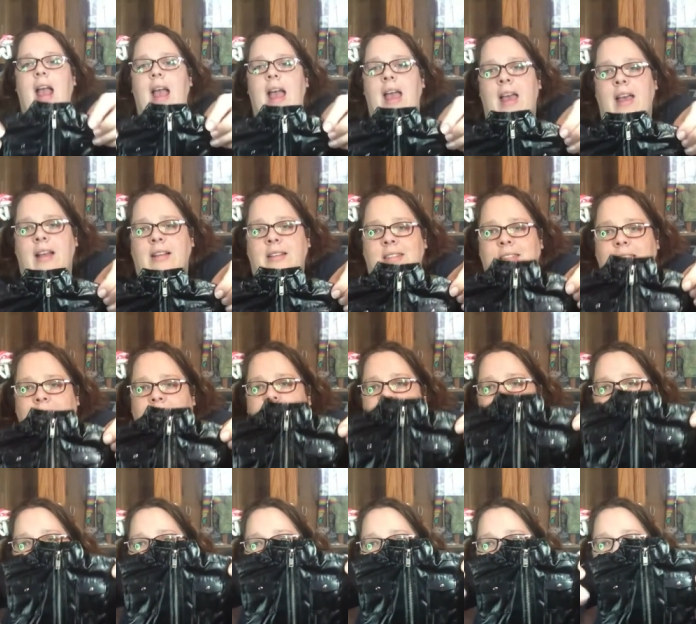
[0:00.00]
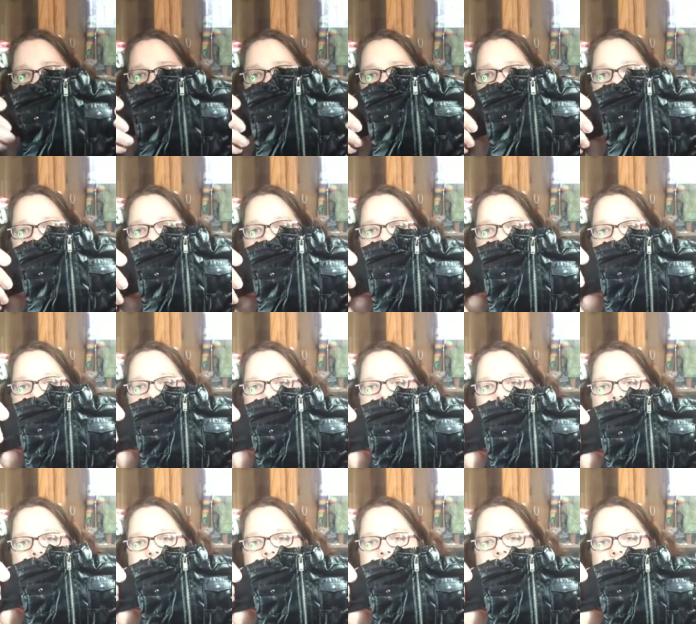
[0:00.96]
And yeah,
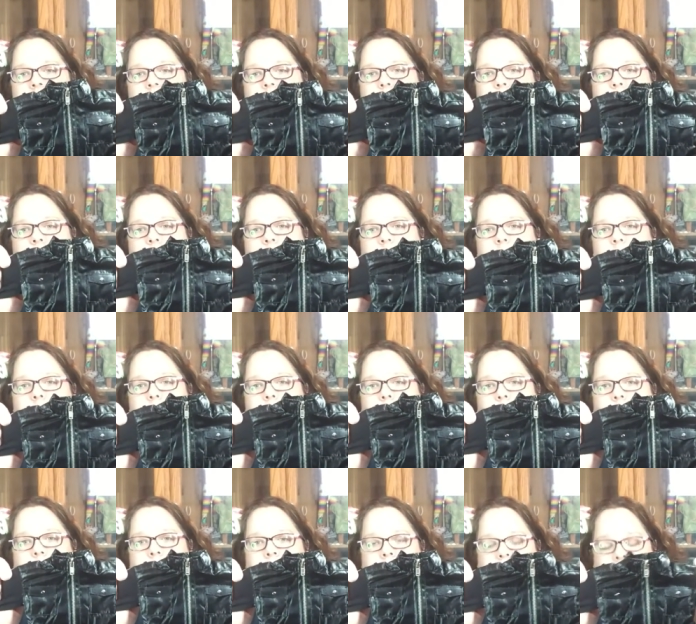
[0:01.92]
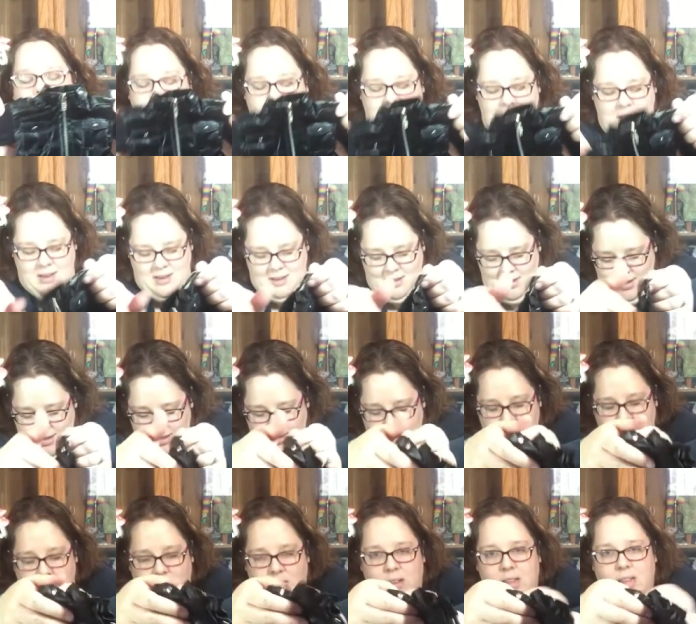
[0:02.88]
I had to have one too.
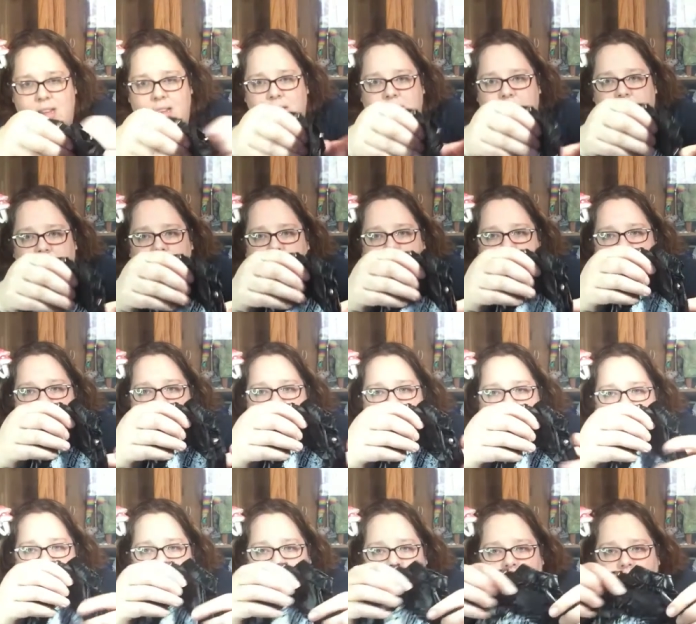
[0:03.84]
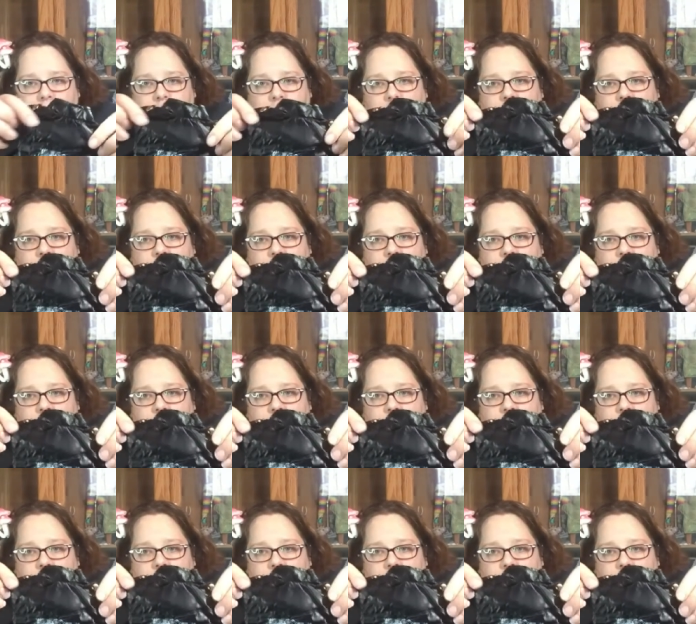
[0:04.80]
So here's the front and